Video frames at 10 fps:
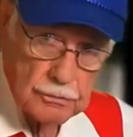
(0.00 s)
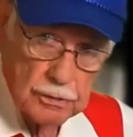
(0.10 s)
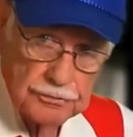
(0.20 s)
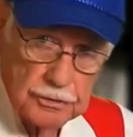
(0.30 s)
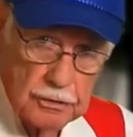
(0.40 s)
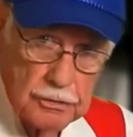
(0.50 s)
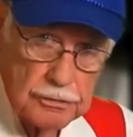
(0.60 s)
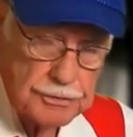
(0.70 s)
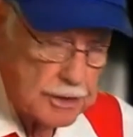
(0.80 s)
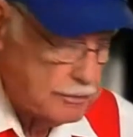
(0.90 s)
was the crew
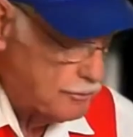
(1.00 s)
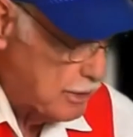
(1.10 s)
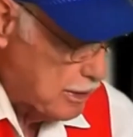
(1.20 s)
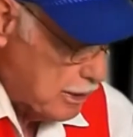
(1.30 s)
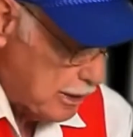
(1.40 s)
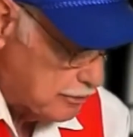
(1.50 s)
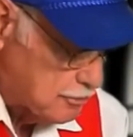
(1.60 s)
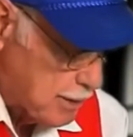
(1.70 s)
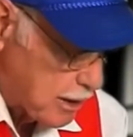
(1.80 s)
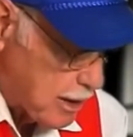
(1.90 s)
chief. His
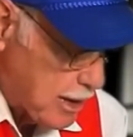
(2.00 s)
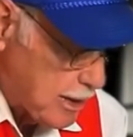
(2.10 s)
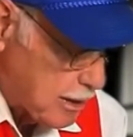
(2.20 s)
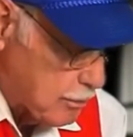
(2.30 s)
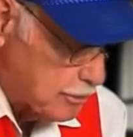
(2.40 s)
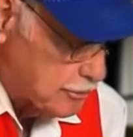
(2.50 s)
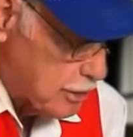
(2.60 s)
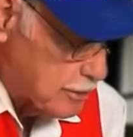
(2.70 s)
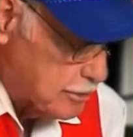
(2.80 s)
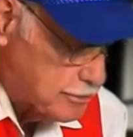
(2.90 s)
mechanic was
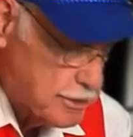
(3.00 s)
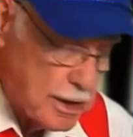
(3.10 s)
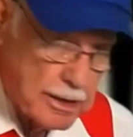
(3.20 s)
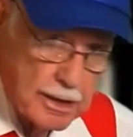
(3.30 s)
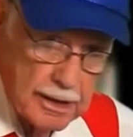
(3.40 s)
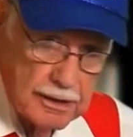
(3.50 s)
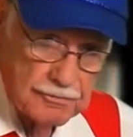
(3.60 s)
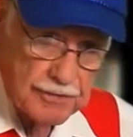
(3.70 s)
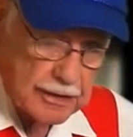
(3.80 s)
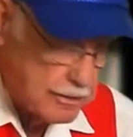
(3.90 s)
Sergeant John
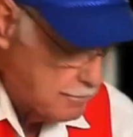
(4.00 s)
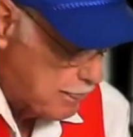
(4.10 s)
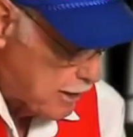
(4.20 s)
Icavetta.